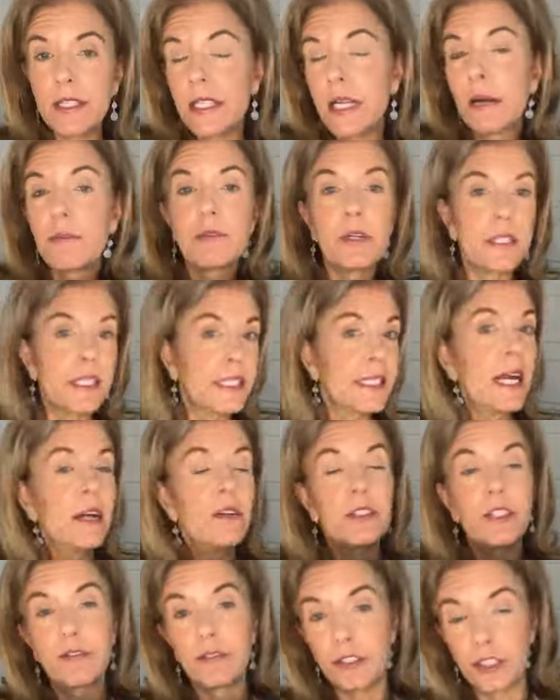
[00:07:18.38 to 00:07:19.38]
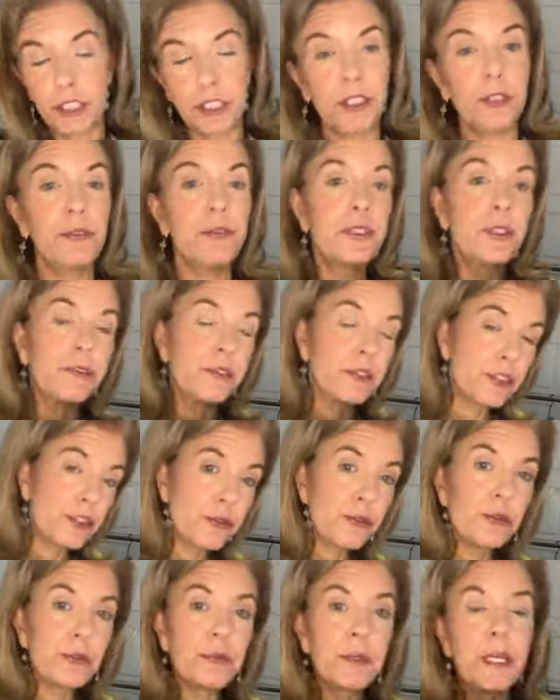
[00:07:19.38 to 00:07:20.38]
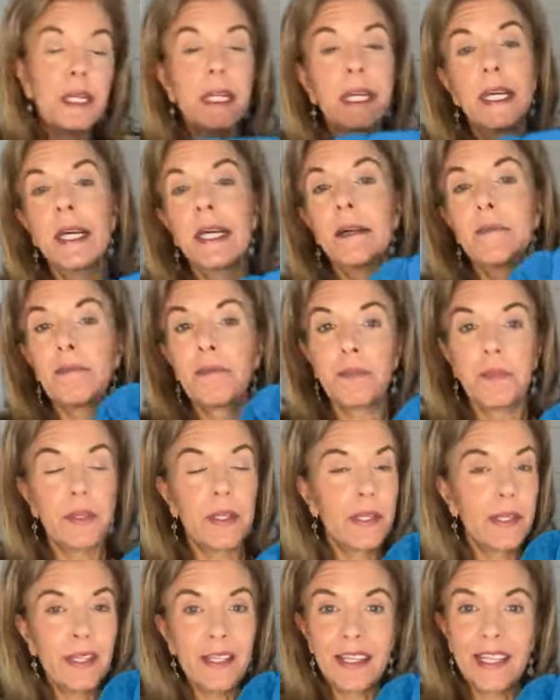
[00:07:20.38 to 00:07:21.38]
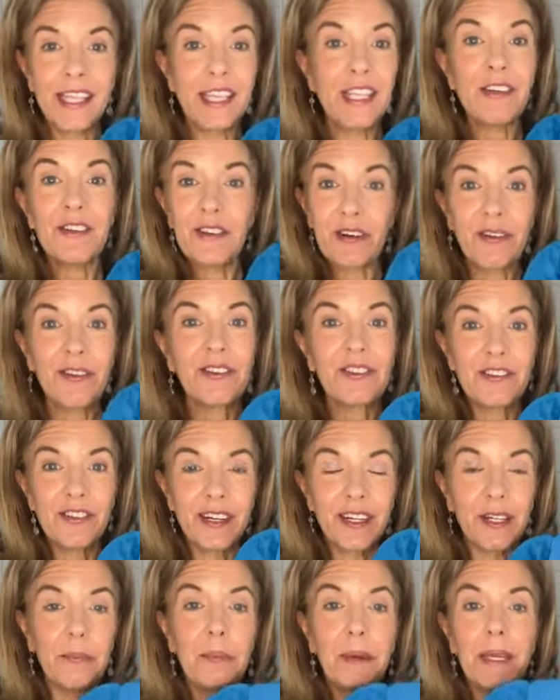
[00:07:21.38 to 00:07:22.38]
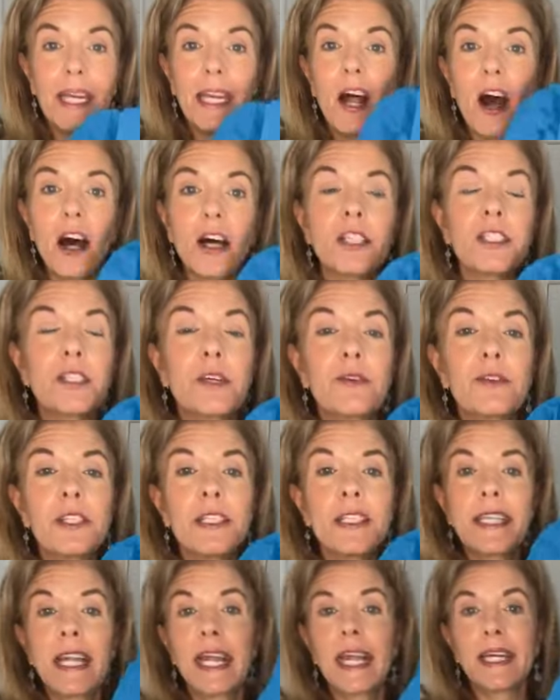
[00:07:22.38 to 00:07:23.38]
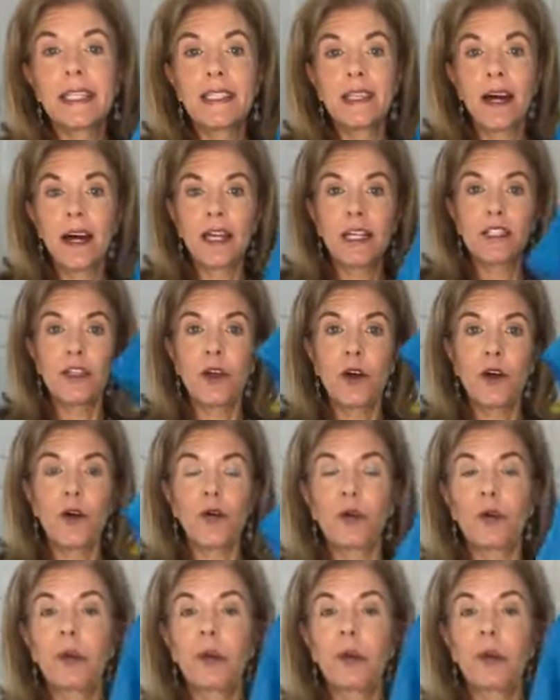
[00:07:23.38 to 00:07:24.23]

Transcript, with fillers: dress it up, dress it down, different shoes, different jewelry, you know the drill. But it also stands on its